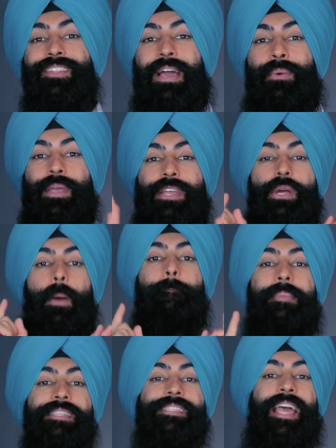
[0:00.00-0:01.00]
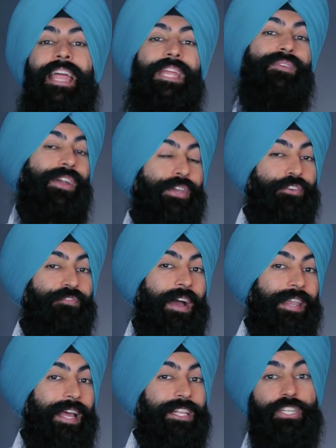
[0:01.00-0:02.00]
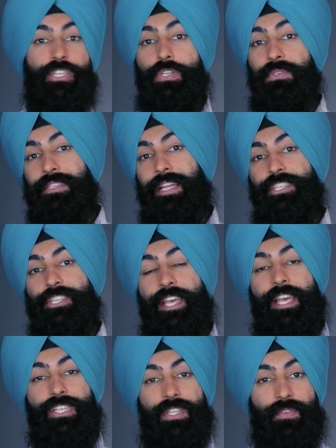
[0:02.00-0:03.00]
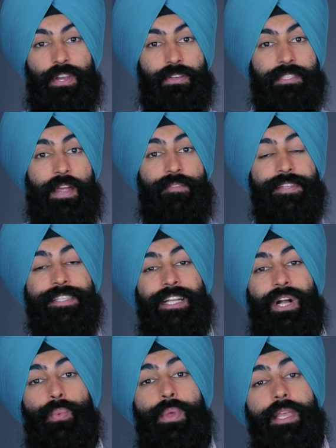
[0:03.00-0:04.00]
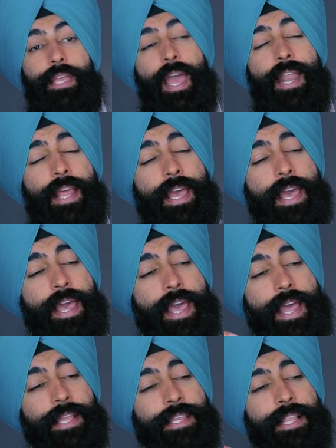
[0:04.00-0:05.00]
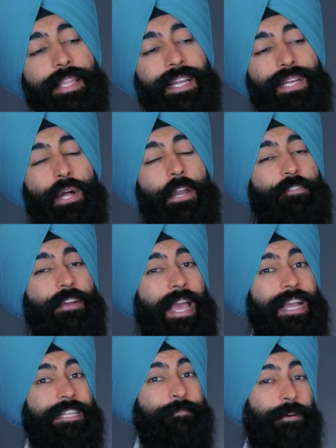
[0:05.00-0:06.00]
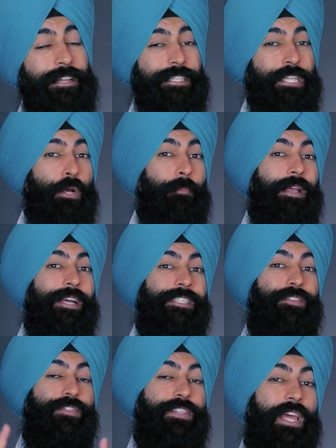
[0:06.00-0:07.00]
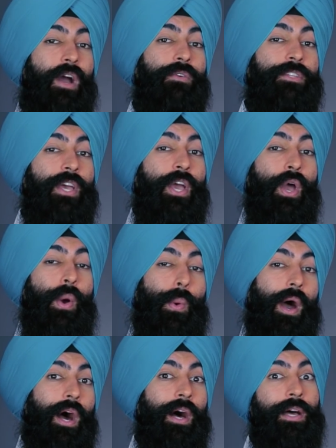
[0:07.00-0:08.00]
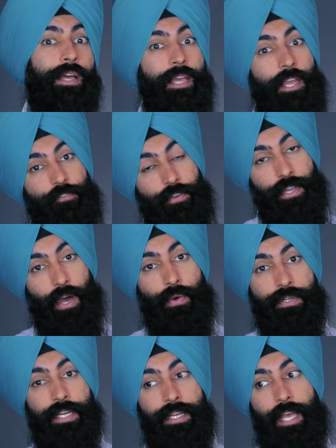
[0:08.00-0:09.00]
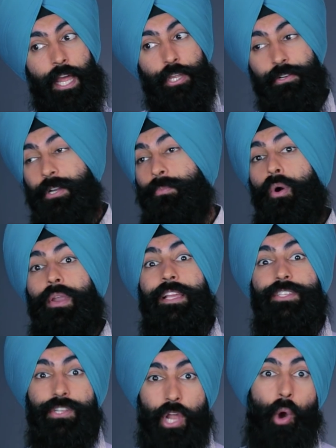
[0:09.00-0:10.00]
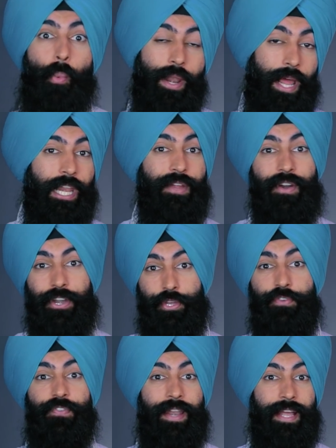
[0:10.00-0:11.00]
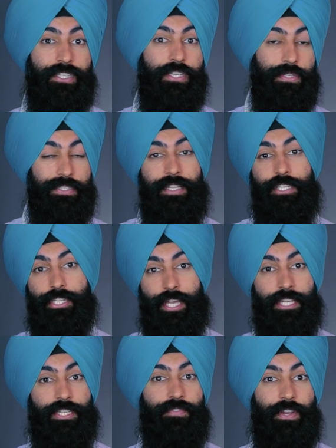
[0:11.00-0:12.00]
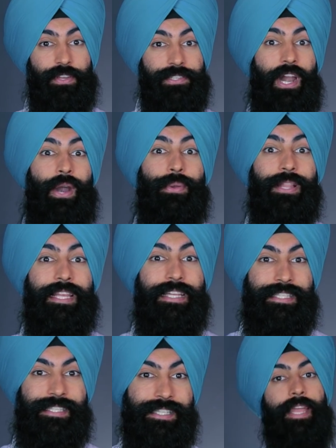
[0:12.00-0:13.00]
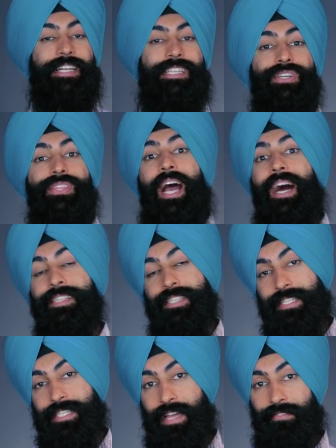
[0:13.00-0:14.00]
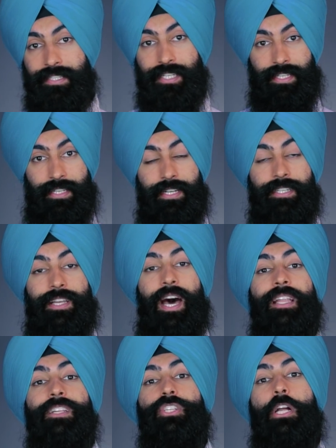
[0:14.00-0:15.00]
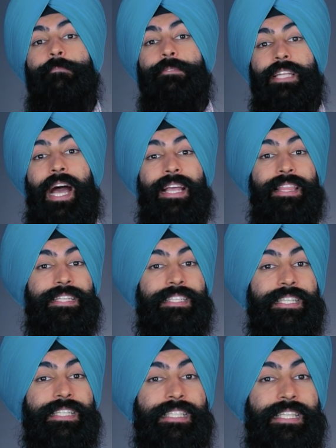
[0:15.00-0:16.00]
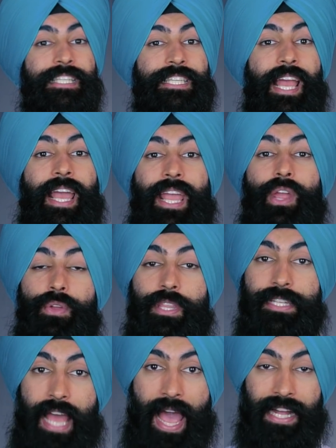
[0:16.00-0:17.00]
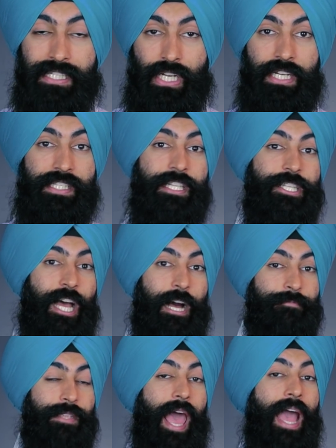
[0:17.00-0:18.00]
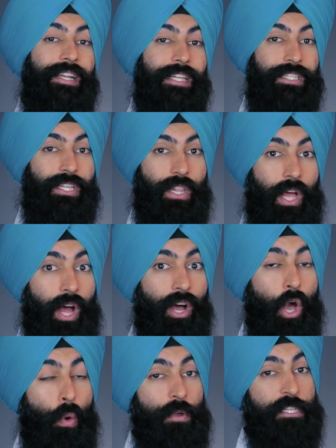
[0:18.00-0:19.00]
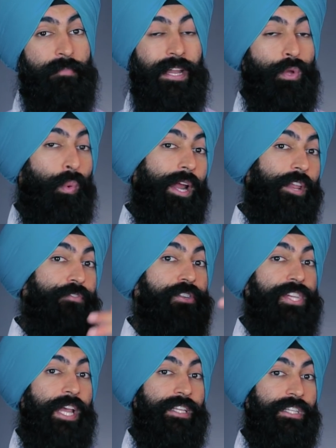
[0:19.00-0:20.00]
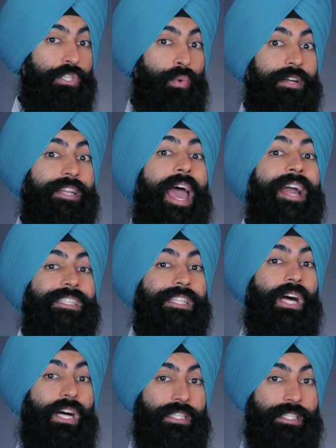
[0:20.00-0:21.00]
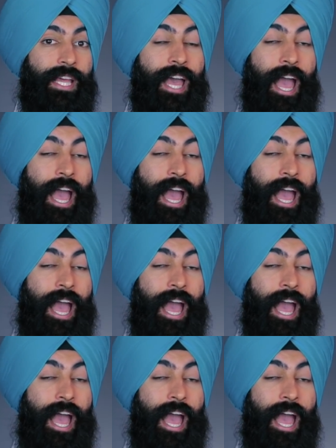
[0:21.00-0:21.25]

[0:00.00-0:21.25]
That way you don't miss any of our new financial news and education videos every single week. And hit that little notification bell too, because if you don't, well, if you don't, then YouTube won't let you know when any of our new financial news and education videos are released. In two thousand seventeen, Donald Trump signed the T C J A, or the Tax Cuts and Jobs Act, into law, which made quite a few changes to our tax laws.